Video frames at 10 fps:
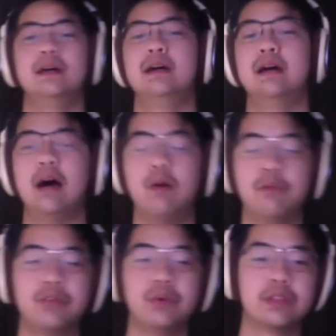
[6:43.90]
However,
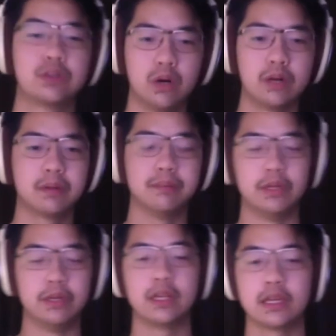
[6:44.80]
with quantum
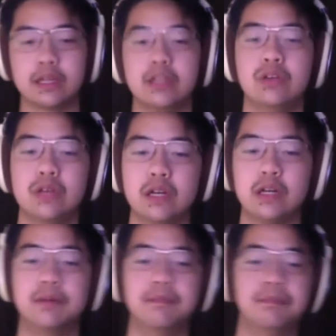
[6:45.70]
computing, you can
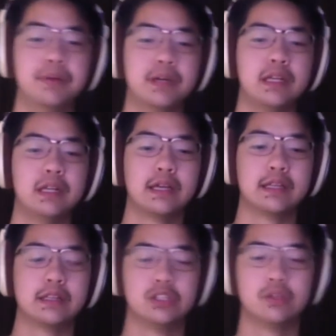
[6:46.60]
put in like the
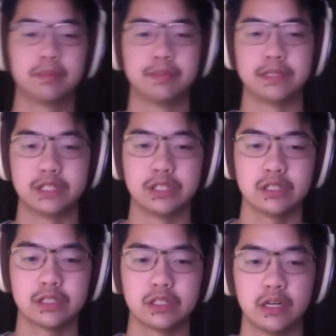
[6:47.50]
superpositions
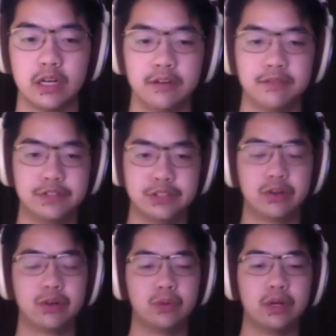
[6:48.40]
of 0
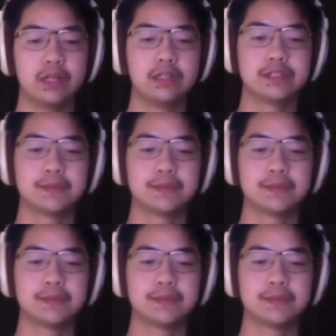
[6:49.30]
and 1s